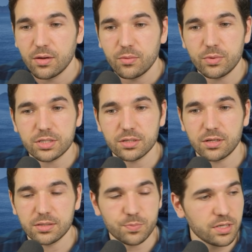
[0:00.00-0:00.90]
Which,
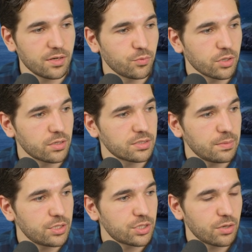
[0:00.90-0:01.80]
speaking of workers,
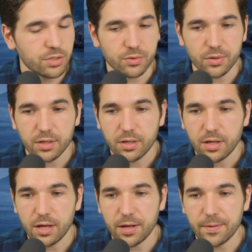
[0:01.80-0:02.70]
let me show you
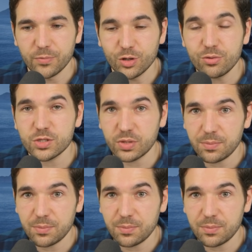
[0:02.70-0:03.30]
who this would